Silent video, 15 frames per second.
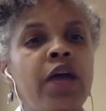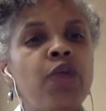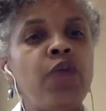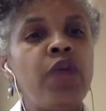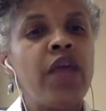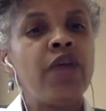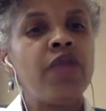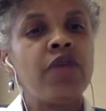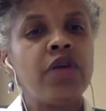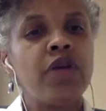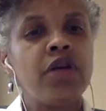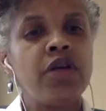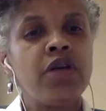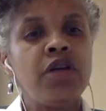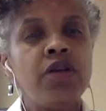We have
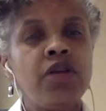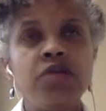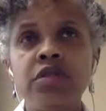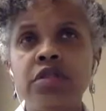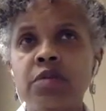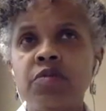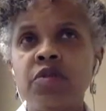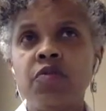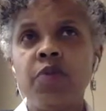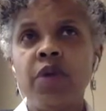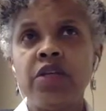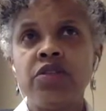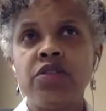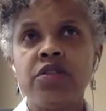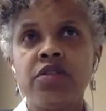a huge number of
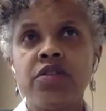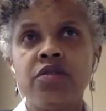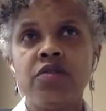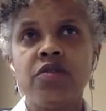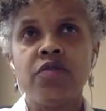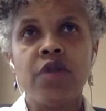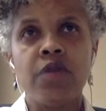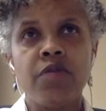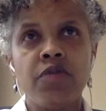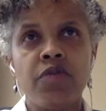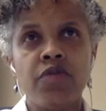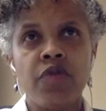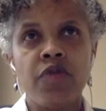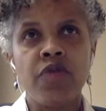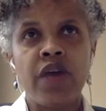patients who've come through
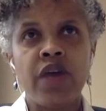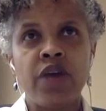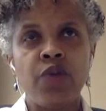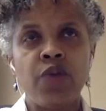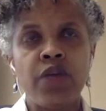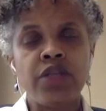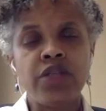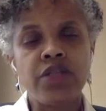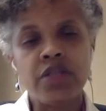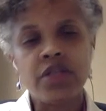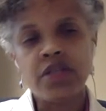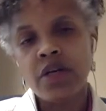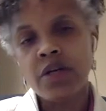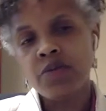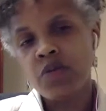for
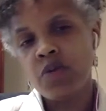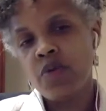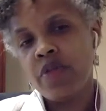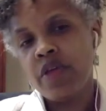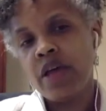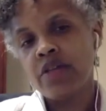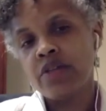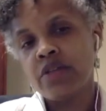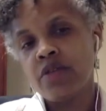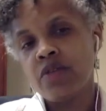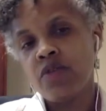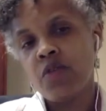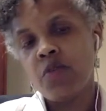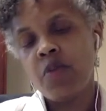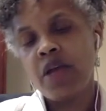evaluation, up to 1,000
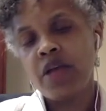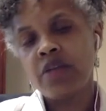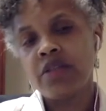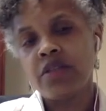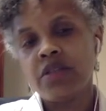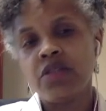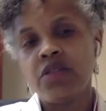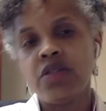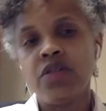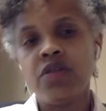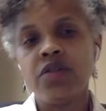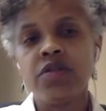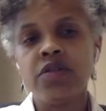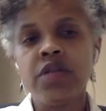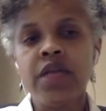over the past 6
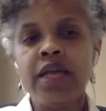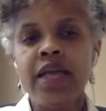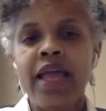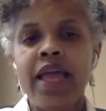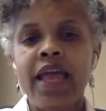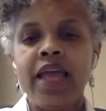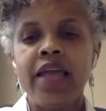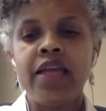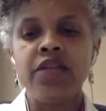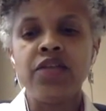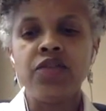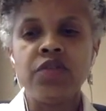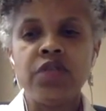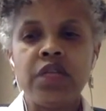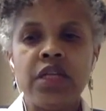years. And
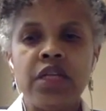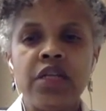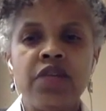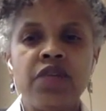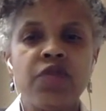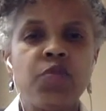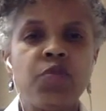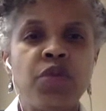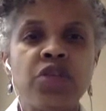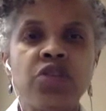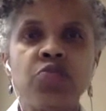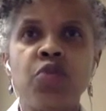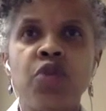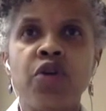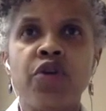interestingly enough, the
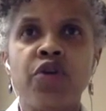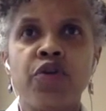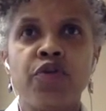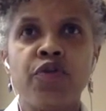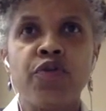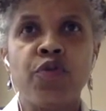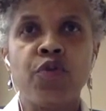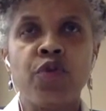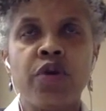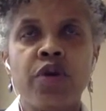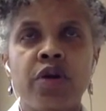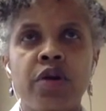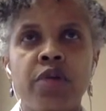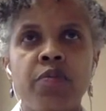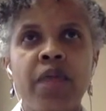biggest marker
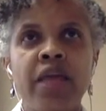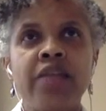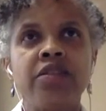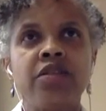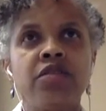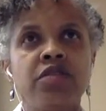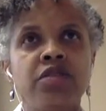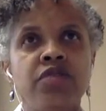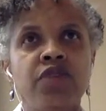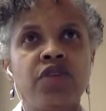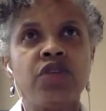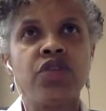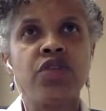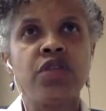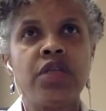for mast cell
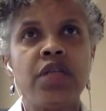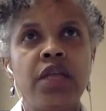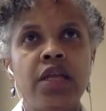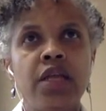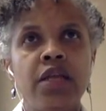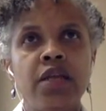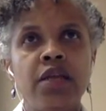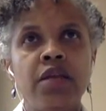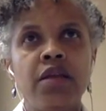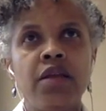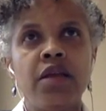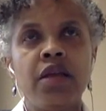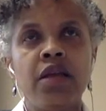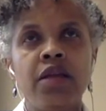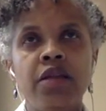dysfunction in
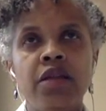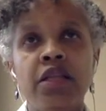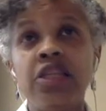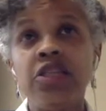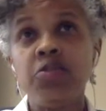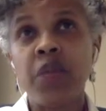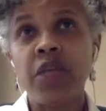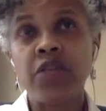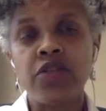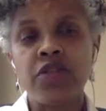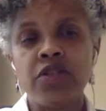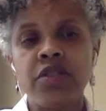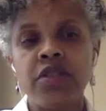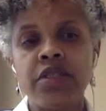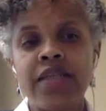these
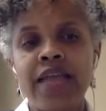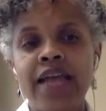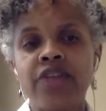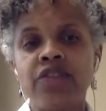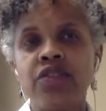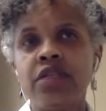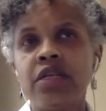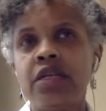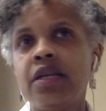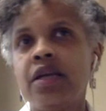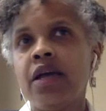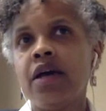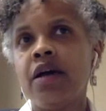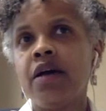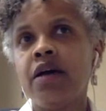patients is
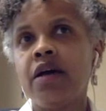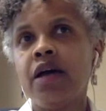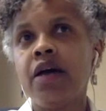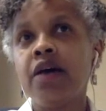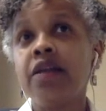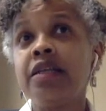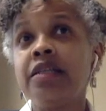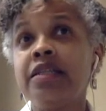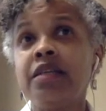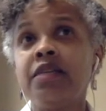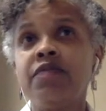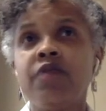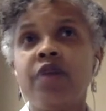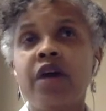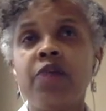actually
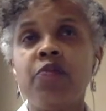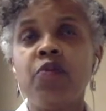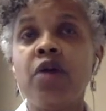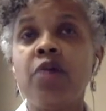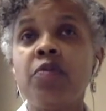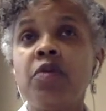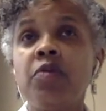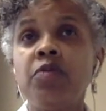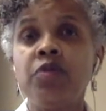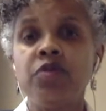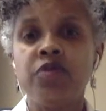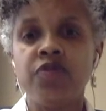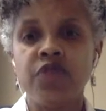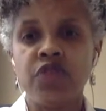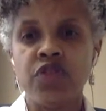unidentified primary immune
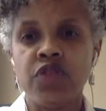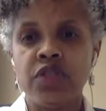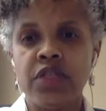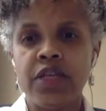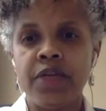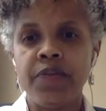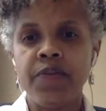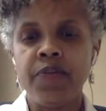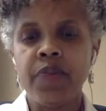deficiency.